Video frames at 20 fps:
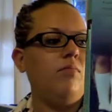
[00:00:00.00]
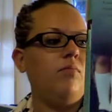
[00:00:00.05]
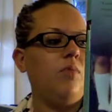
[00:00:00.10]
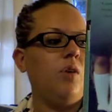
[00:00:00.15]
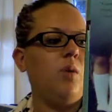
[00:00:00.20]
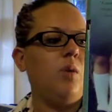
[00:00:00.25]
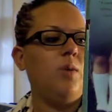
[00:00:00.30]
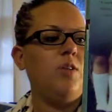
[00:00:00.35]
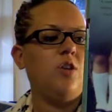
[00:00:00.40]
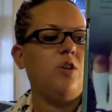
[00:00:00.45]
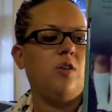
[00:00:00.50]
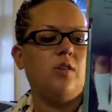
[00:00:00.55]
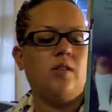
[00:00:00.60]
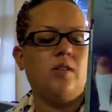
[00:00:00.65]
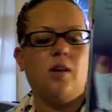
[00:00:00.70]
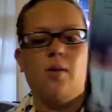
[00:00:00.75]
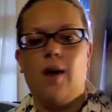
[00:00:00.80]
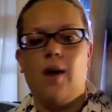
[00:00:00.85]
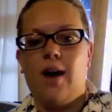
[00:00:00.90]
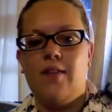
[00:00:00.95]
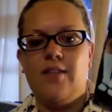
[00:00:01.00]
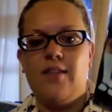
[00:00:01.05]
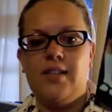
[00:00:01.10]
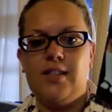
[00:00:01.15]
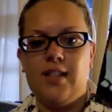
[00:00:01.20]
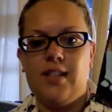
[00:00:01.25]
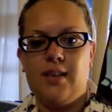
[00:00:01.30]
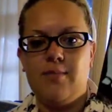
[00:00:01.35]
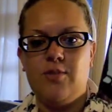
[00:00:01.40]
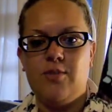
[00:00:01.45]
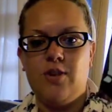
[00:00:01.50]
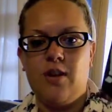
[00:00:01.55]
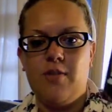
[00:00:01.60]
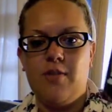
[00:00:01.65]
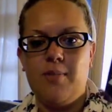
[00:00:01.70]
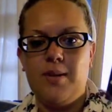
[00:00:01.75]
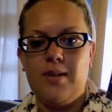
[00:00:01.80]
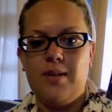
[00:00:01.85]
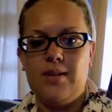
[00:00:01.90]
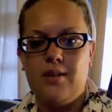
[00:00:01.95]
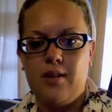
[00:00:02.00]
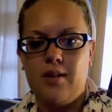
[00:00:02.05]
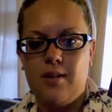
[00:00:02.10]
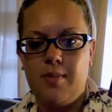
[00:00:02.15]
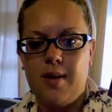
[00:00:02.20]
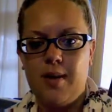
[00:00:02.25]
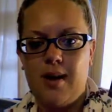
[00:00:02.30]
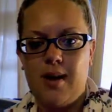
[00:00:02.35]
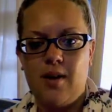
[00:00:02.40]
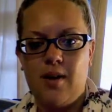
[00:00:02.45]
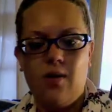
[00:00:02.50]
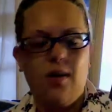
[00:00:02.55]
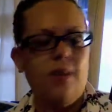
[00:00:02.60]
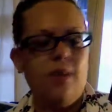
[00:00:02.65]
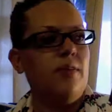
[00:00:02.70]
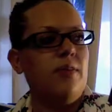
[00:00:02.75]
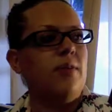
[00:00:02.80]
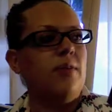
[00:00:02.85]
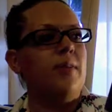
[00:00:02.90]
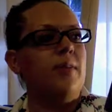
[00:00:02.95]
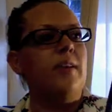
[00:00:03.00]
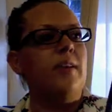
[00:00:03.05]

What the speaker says: which also, obviously, I'm sure everybody's heard about. I've heard really